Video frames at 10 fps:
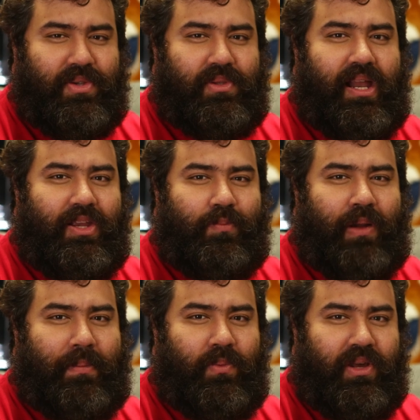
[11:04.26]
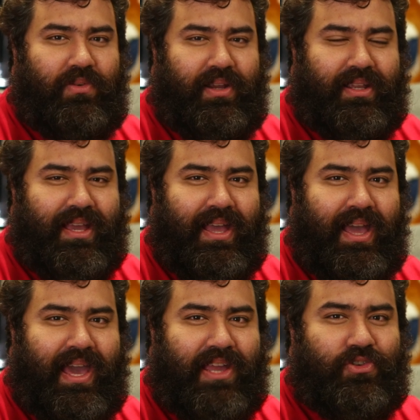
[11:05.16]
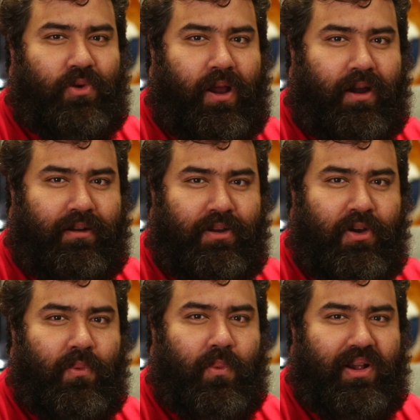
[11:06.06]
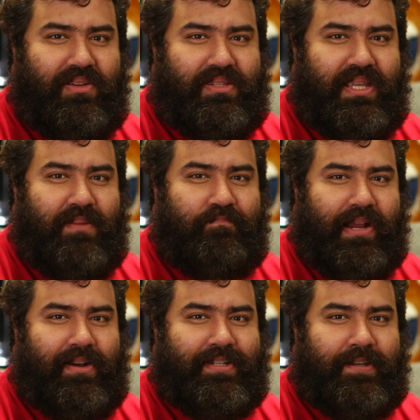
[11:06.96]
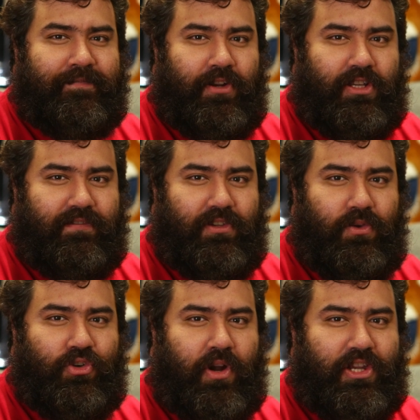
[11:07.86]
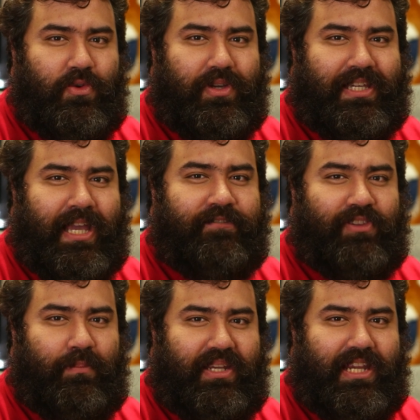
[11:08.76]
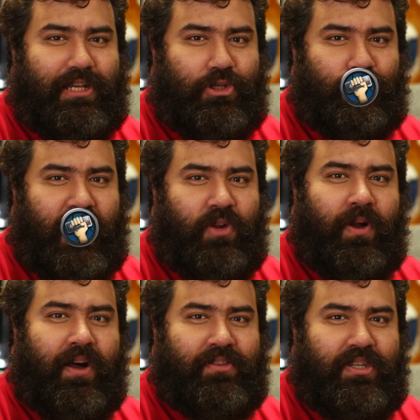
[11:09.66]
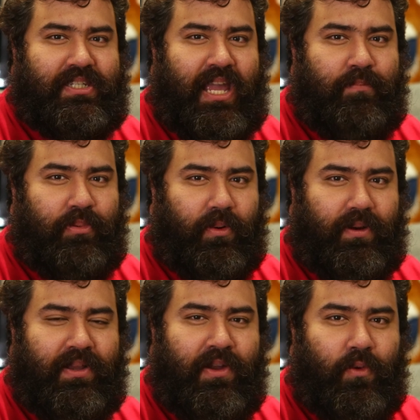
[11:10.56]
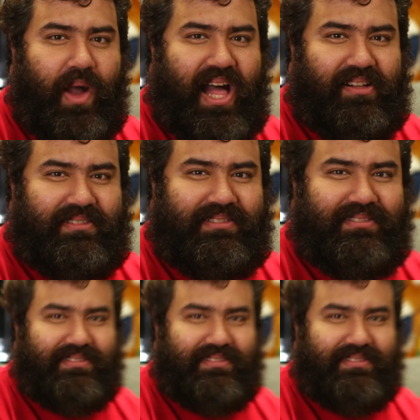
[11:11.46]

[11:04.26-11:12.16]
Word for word: So a lot of you are probably wondering, hey Gerard, where's the embarrassing footage of you trying to do a kickflip and eating shit while on this skateboard? Well,